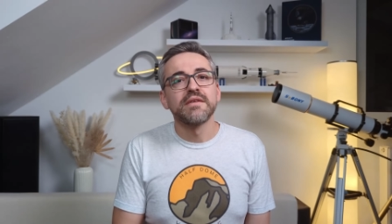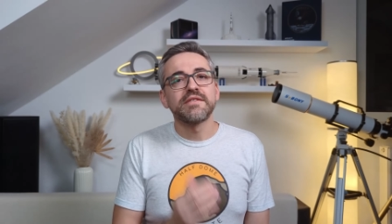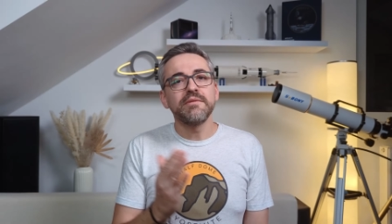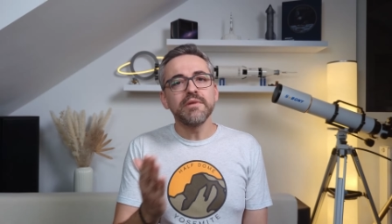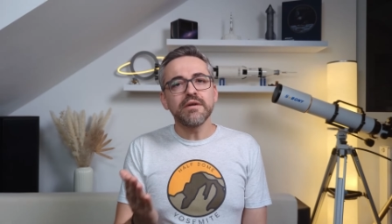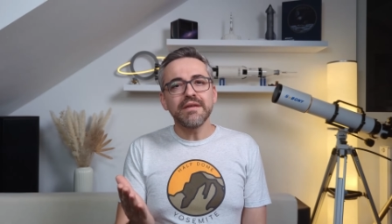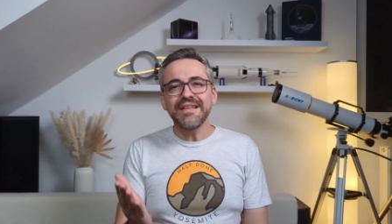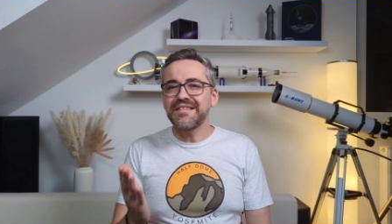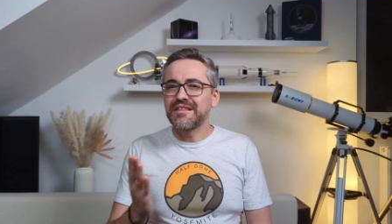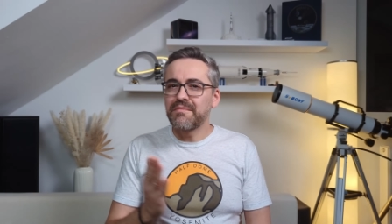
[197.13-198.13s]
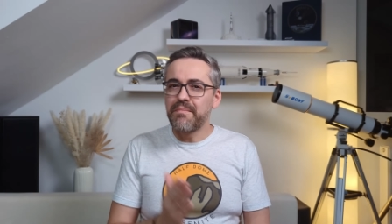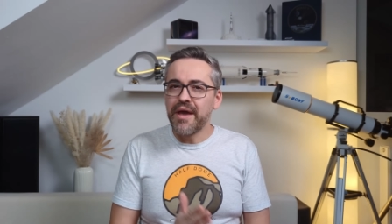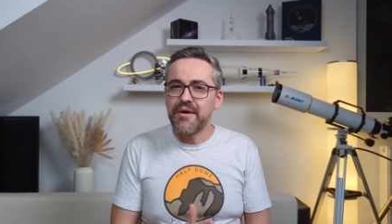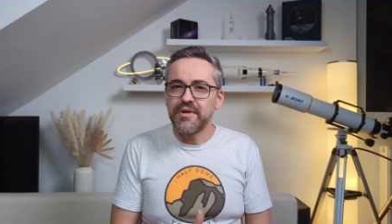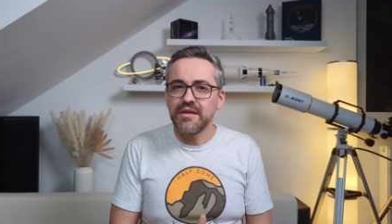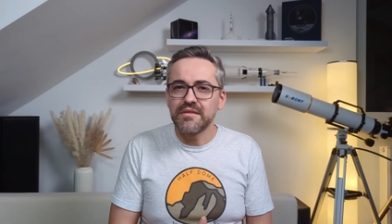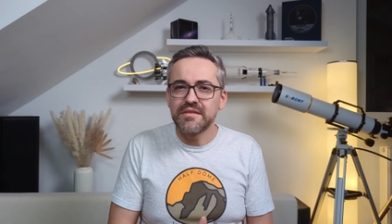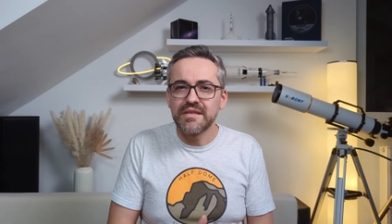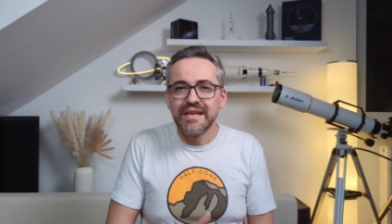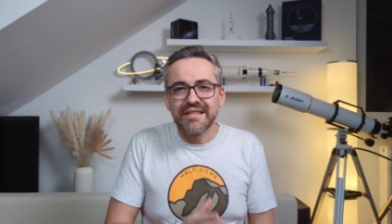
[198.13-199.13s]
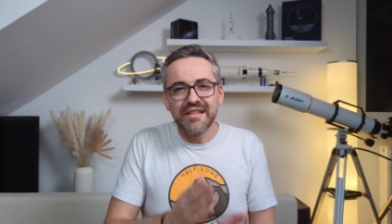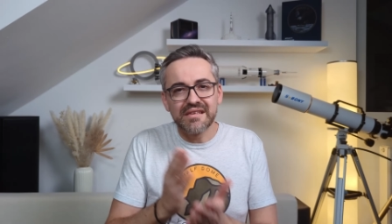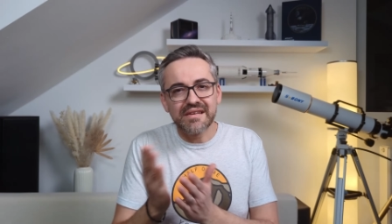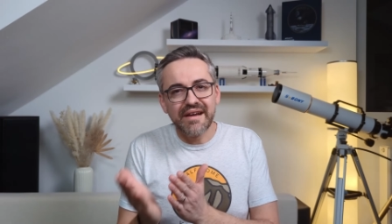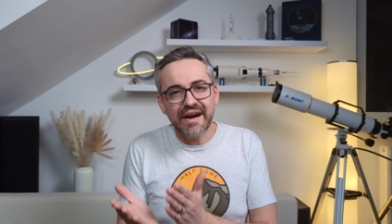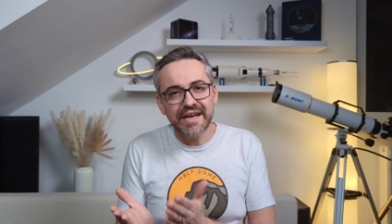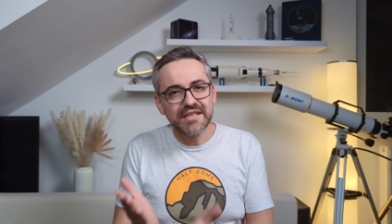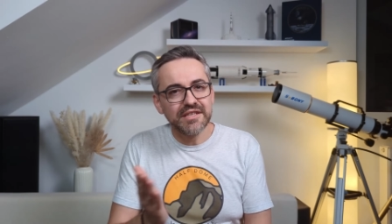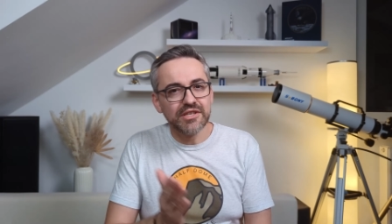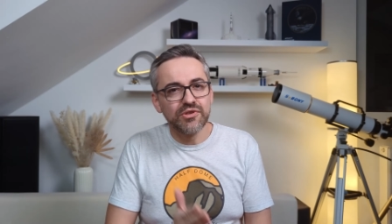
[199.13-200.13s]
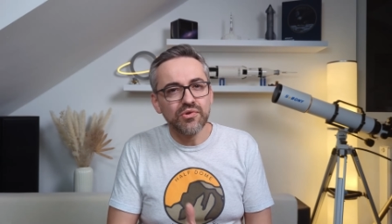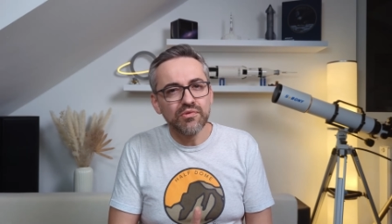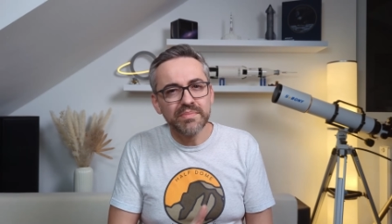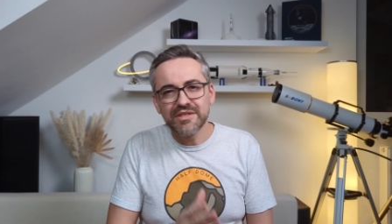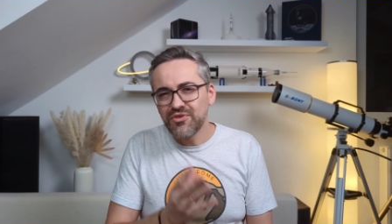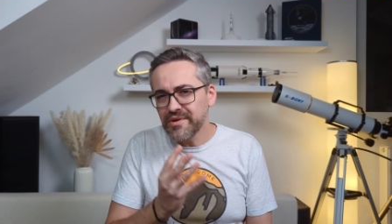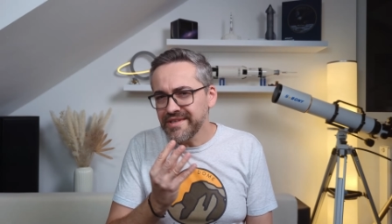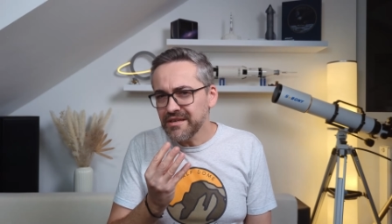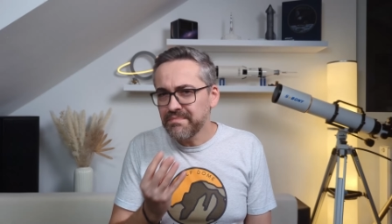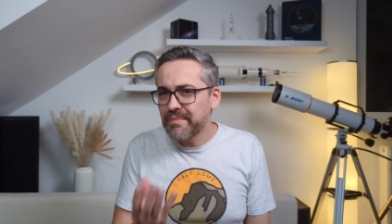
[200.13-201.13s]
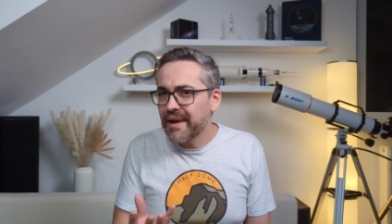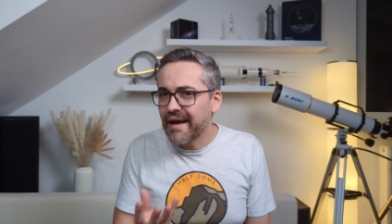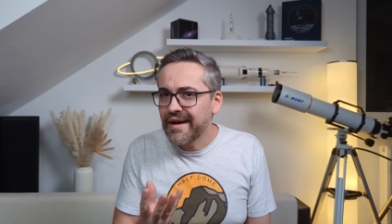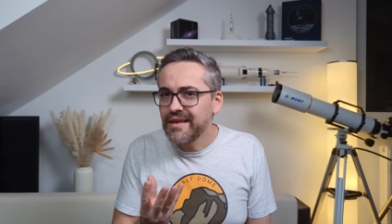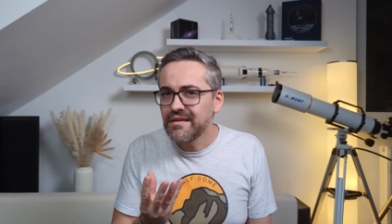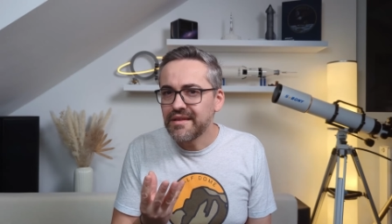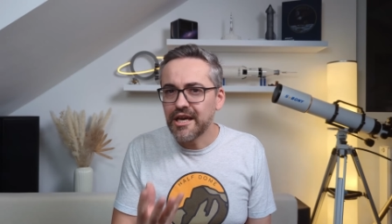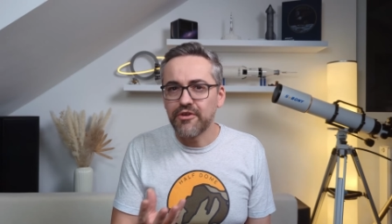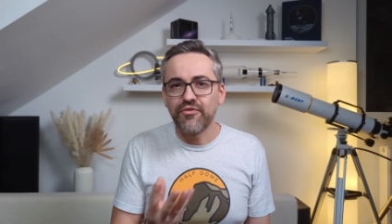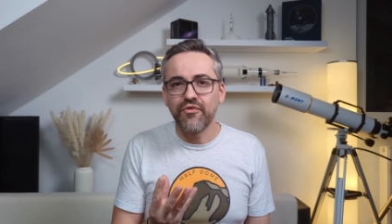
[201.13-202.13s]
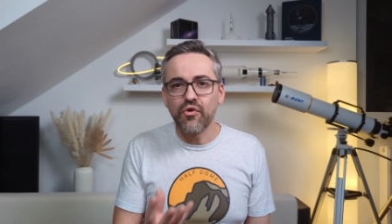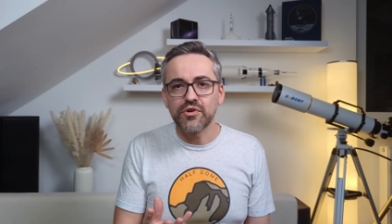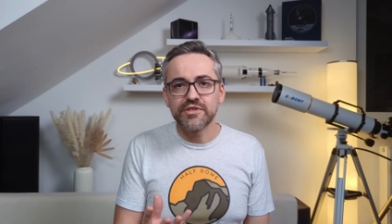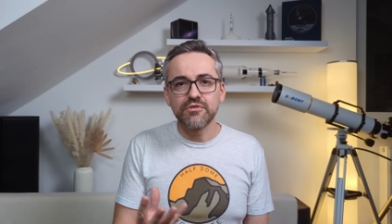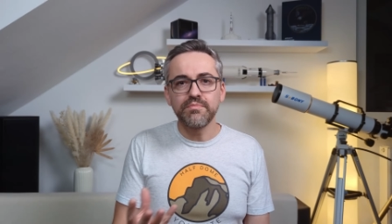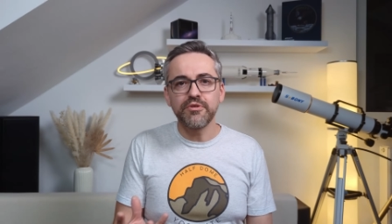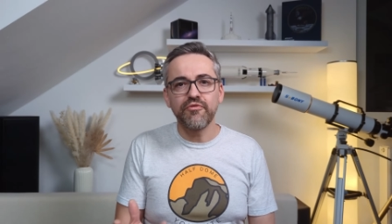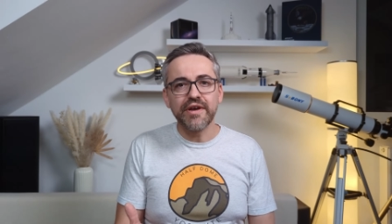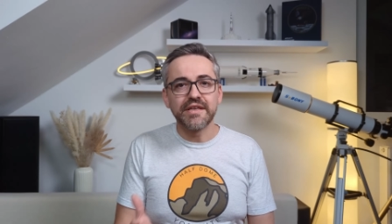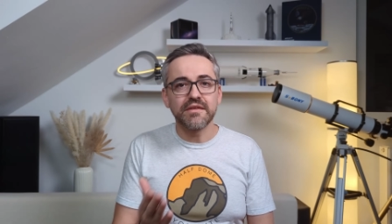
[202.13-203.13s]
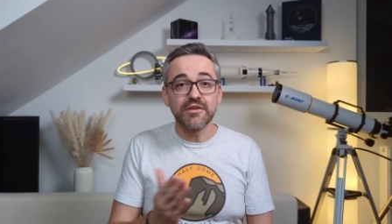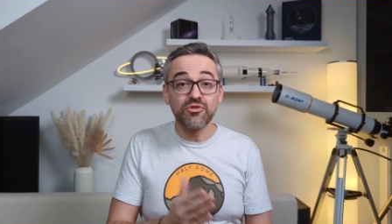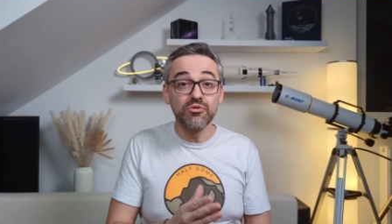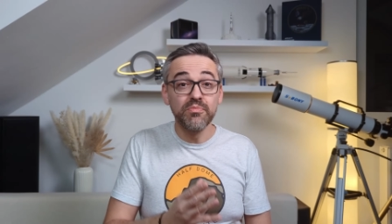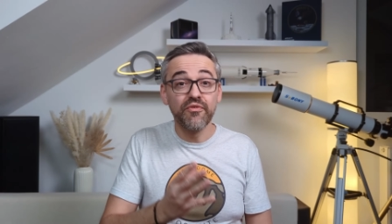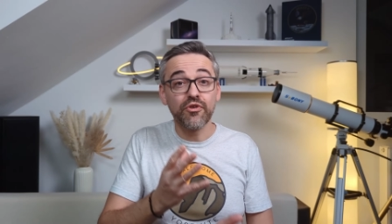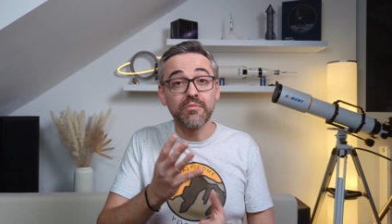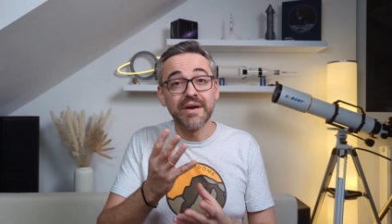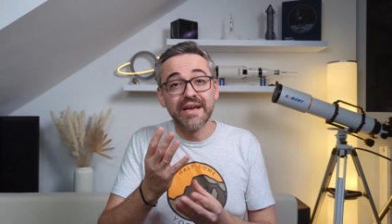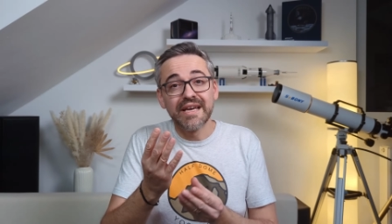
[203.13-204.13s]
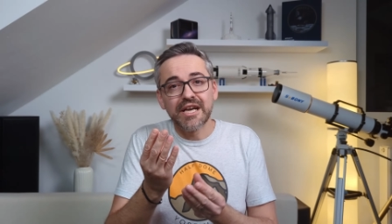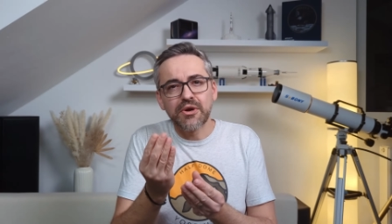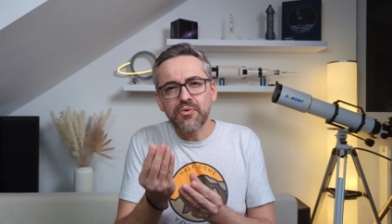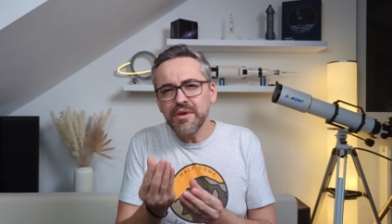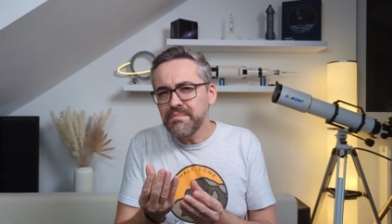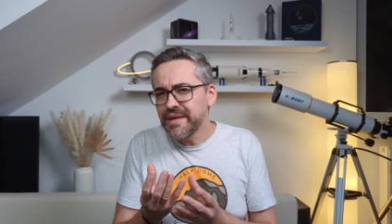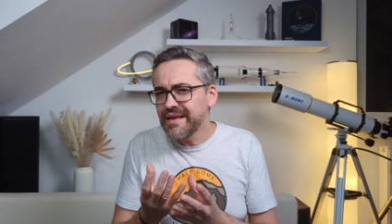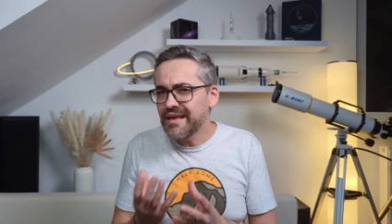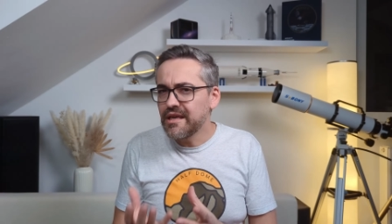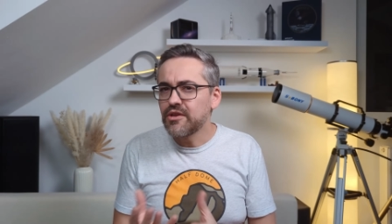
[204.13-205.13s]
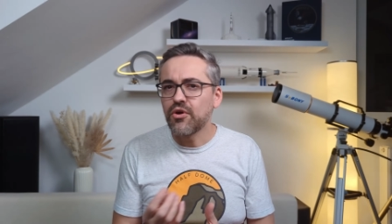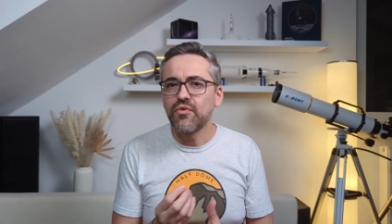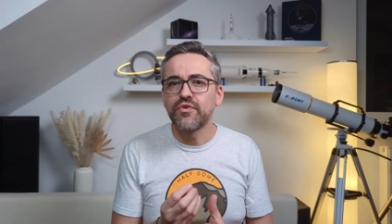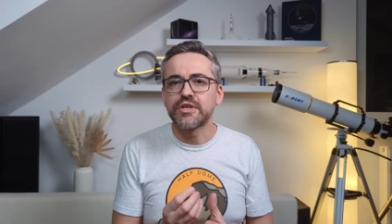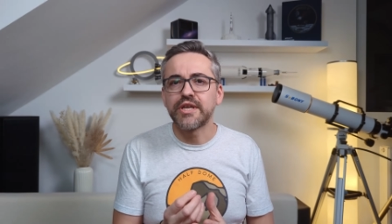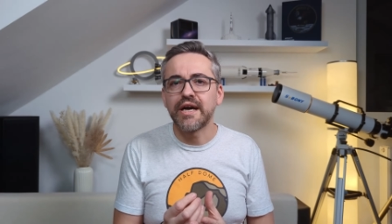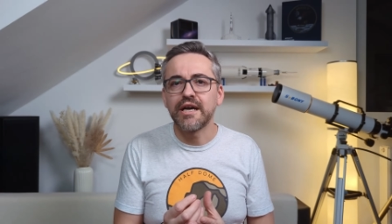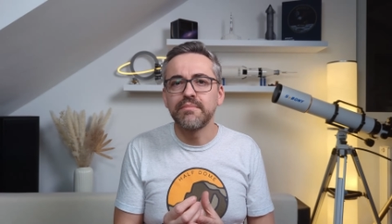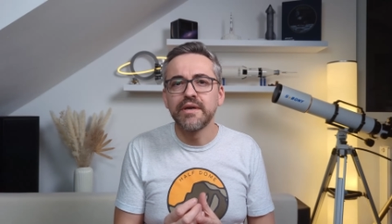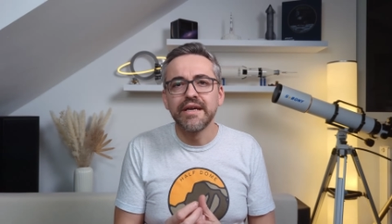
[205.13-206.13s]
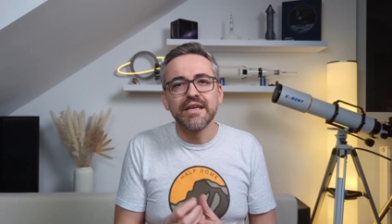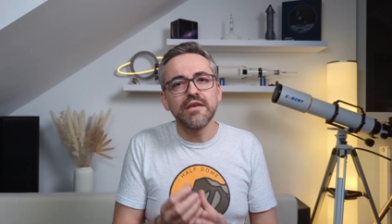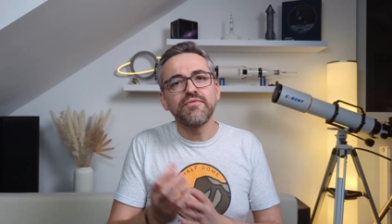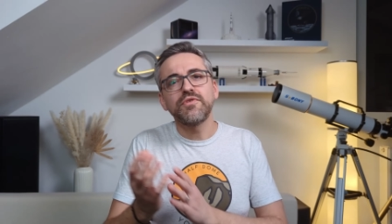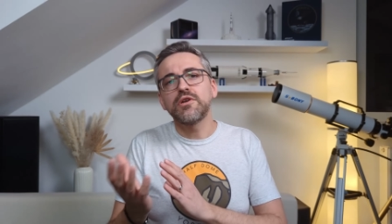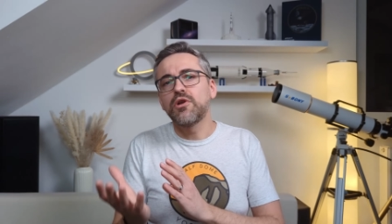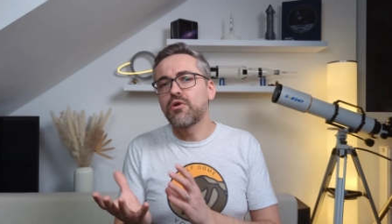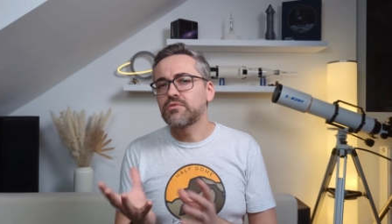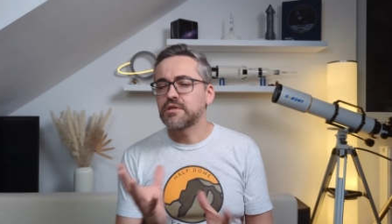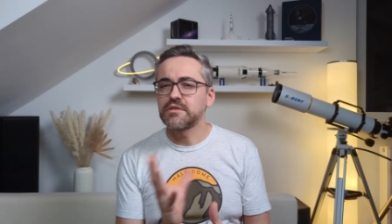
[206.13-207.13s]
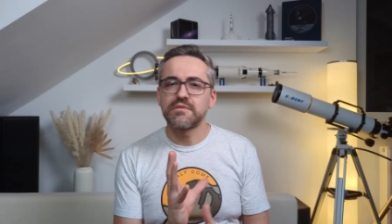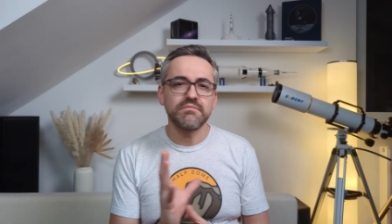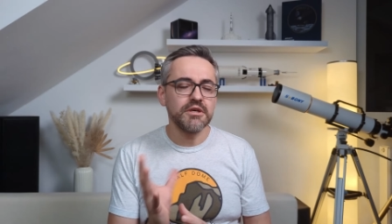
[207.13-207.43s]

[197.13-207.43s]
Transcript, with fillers: Similarly, the bearings that guide the tube don't apply enough force to prevent the tube from creeping in over time if the load is